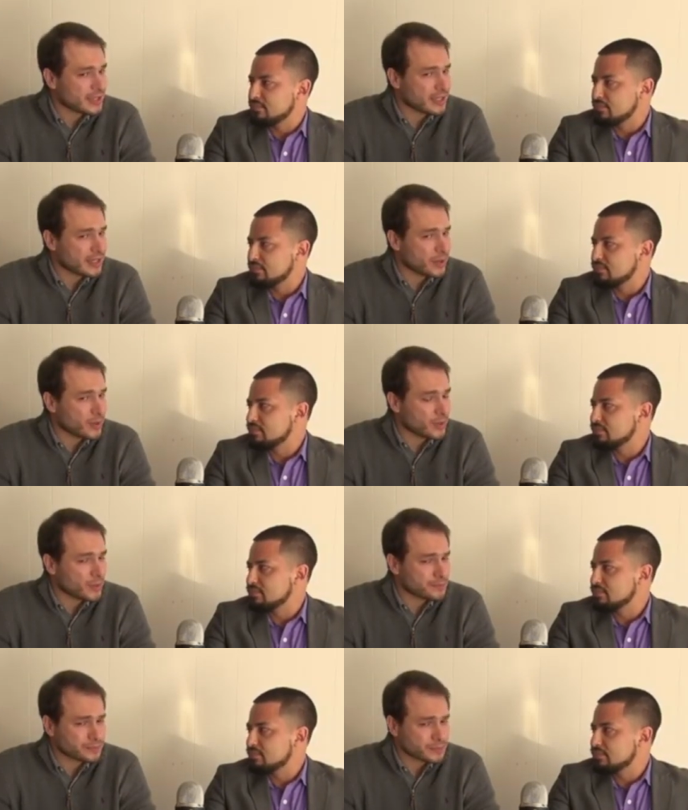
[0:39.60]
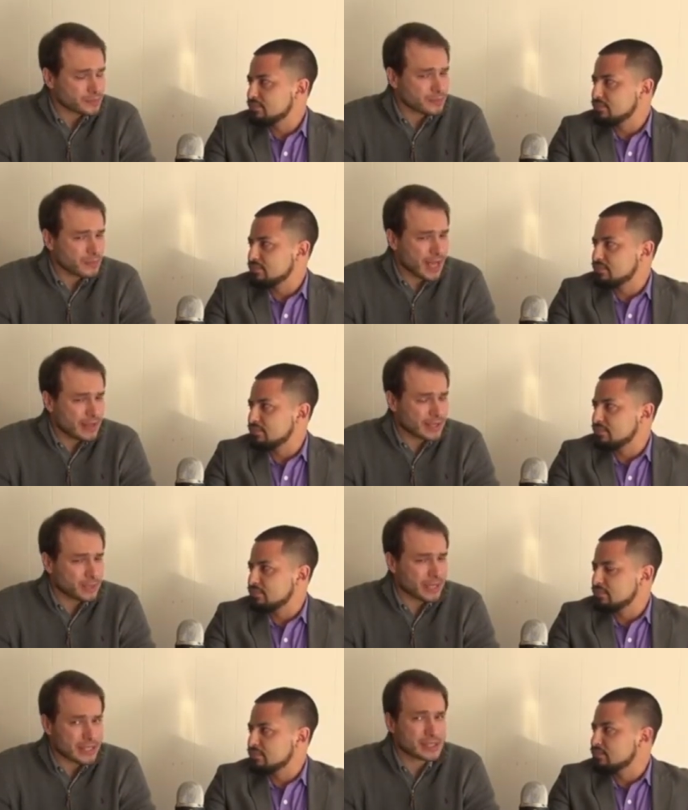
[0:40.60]
Speaker 1: know, I think the
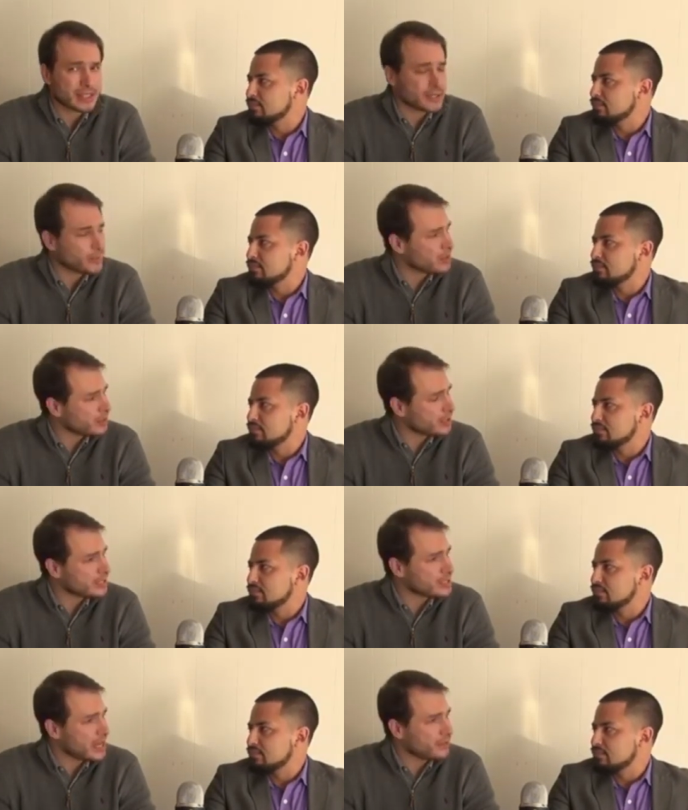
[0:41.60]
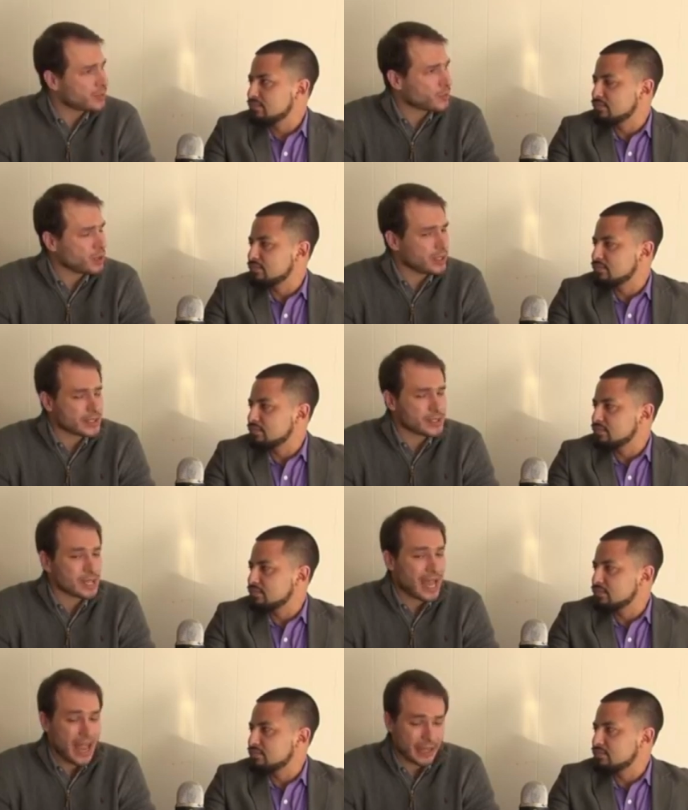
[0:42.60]
biggest thing that we learned on the seventh was
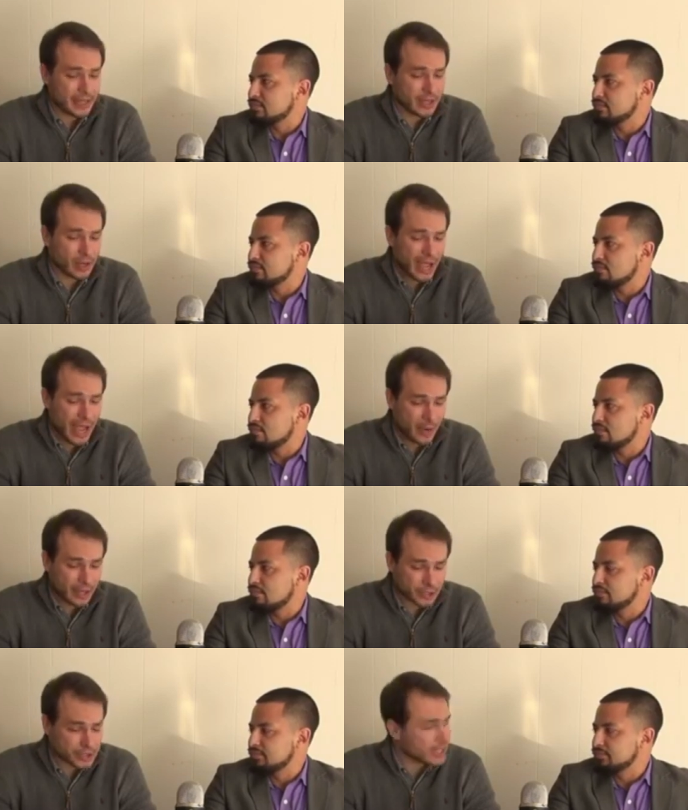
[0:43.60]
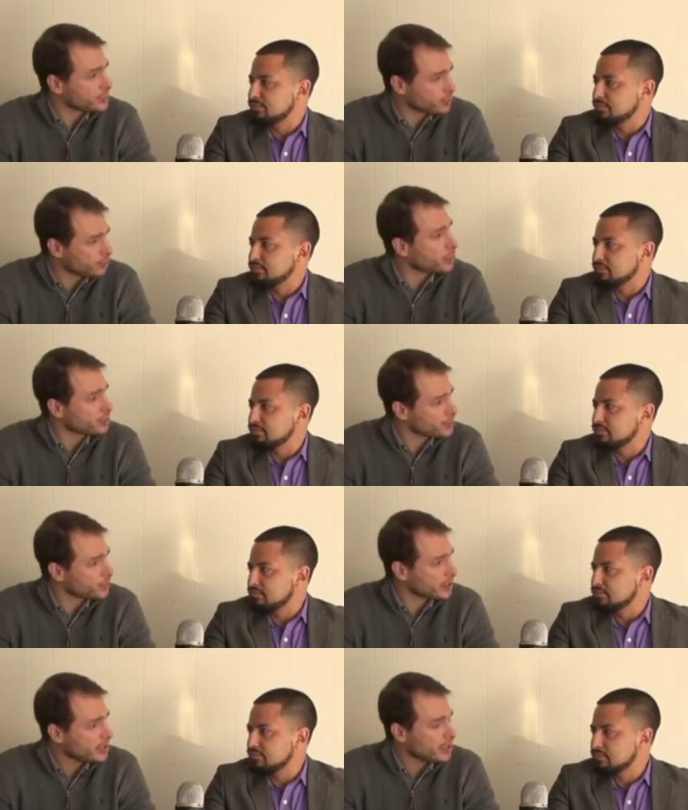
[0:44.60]
a you know how energized our supporters
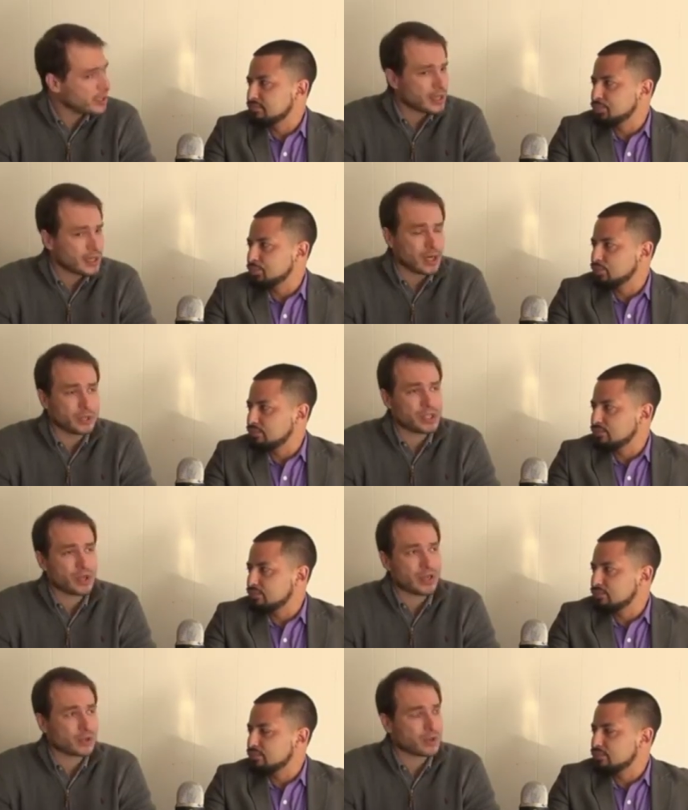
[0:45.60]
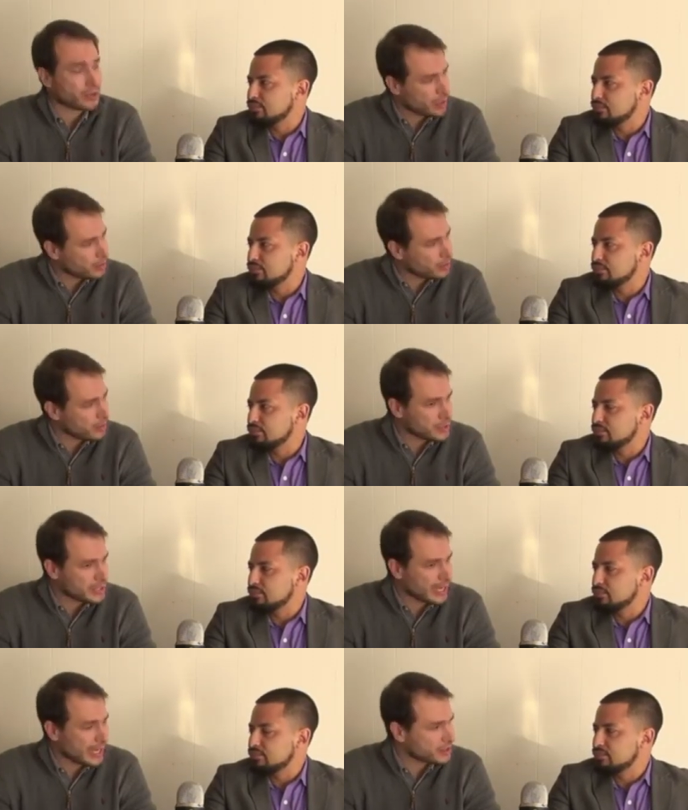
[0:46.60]
were. Uh, we saw incredible
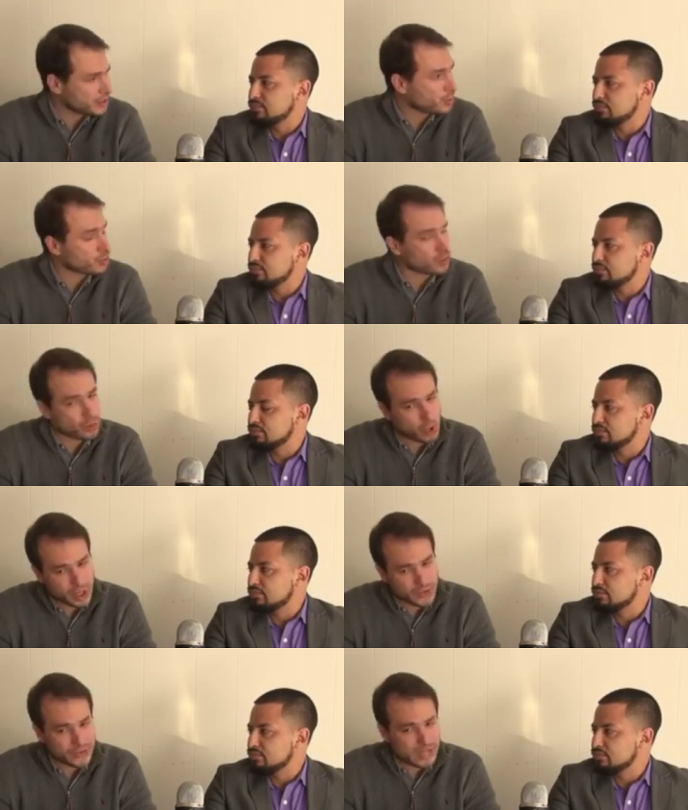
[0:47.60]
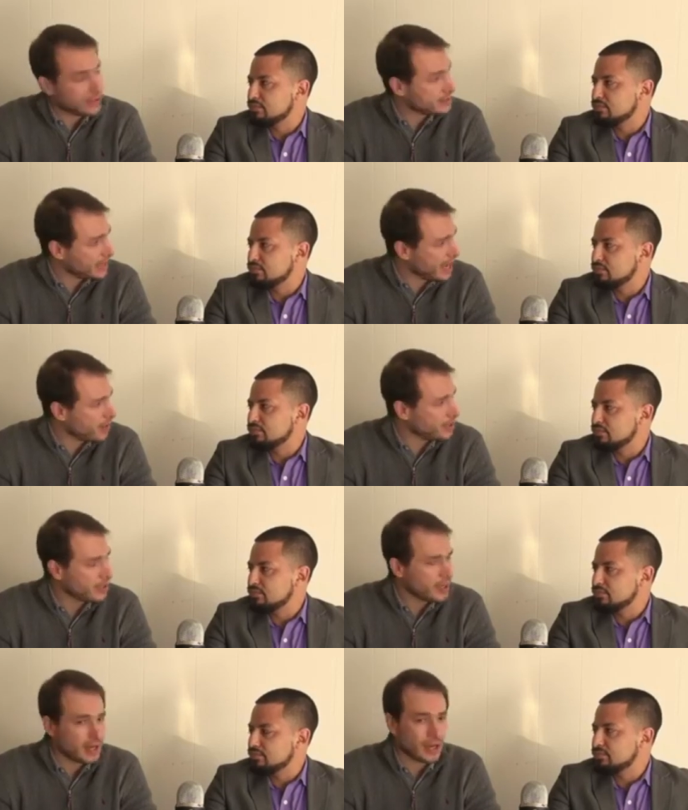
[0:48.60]
enthusiasm across downtown.
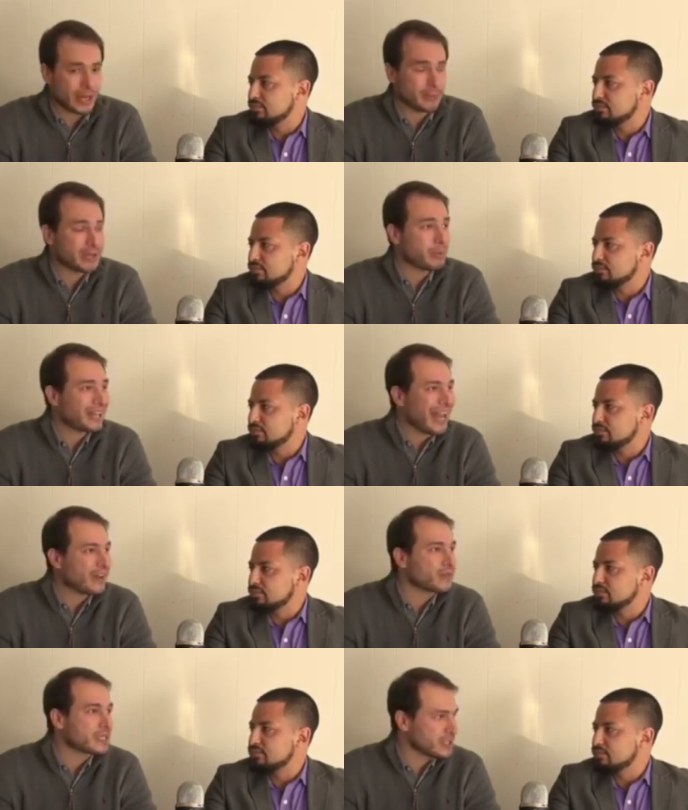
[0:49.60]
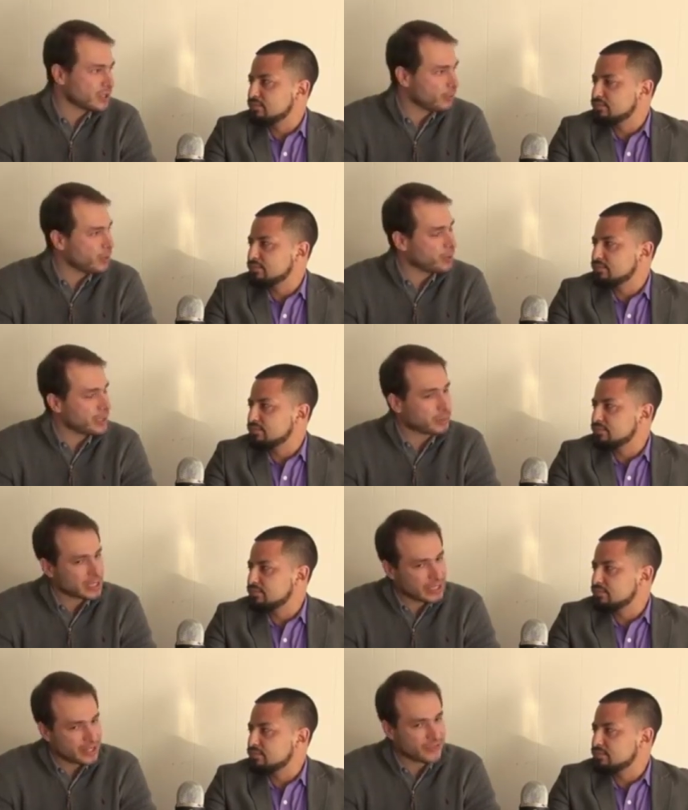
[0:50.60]
Uh, we had people at every single polling
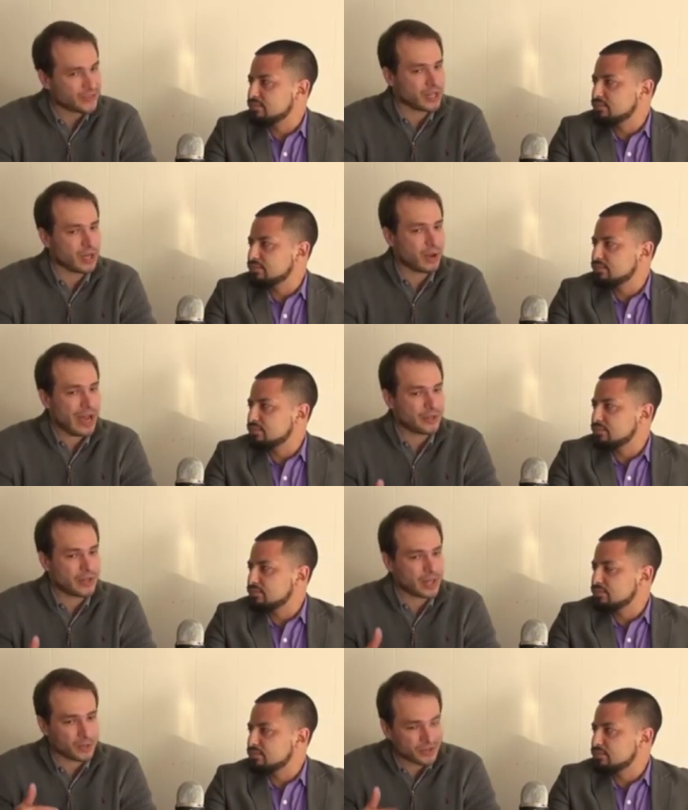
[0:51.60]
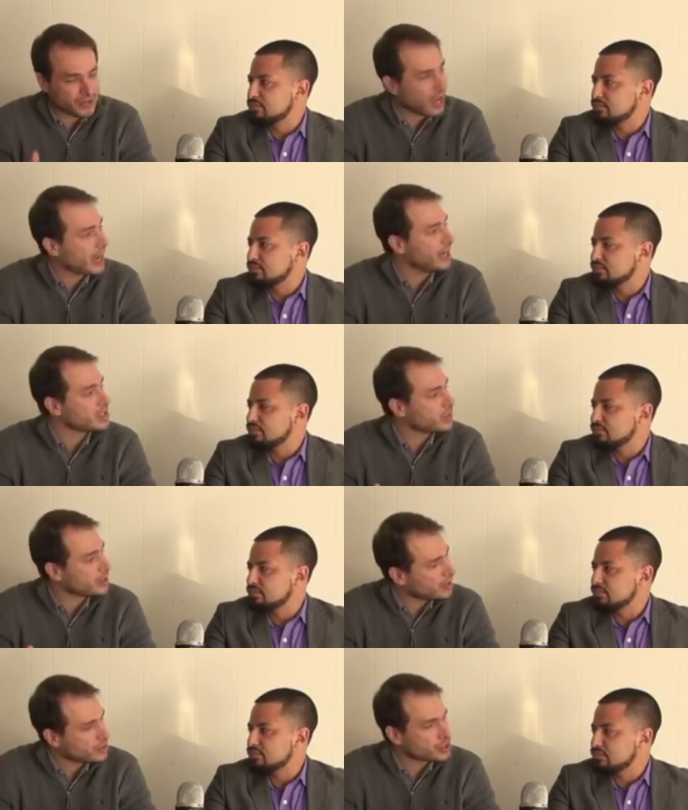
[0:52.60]
place you know out there with signs, with
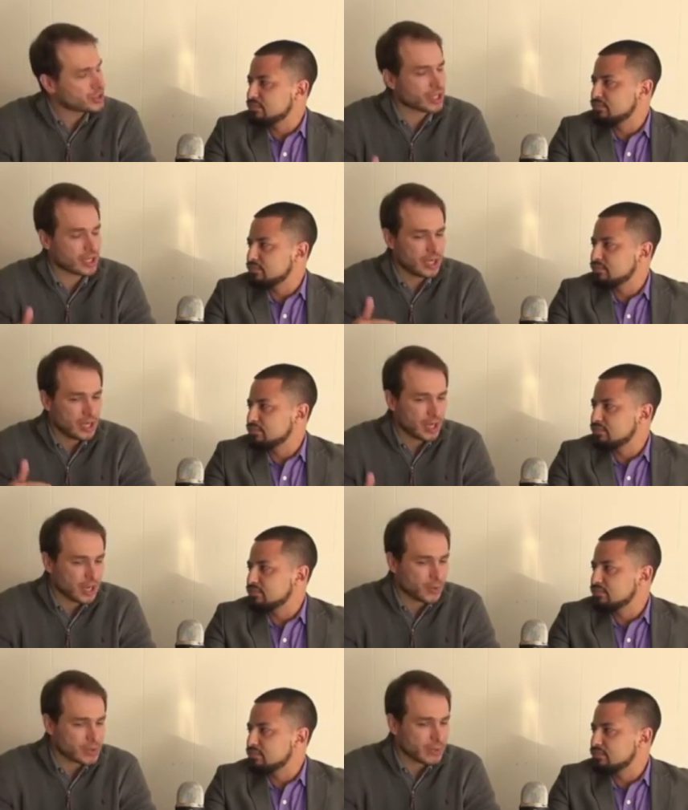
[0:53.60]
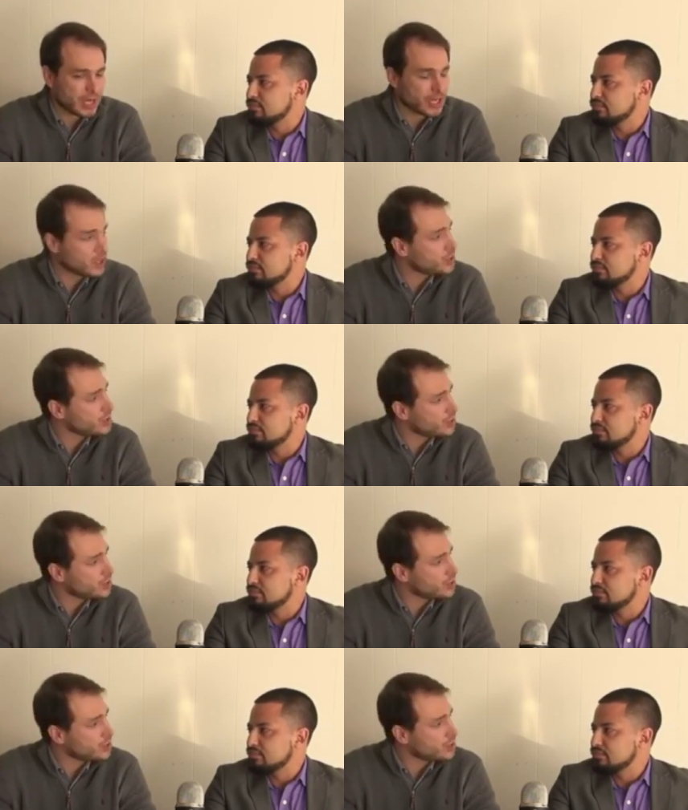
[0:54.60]
literature, uh, which made a huge huge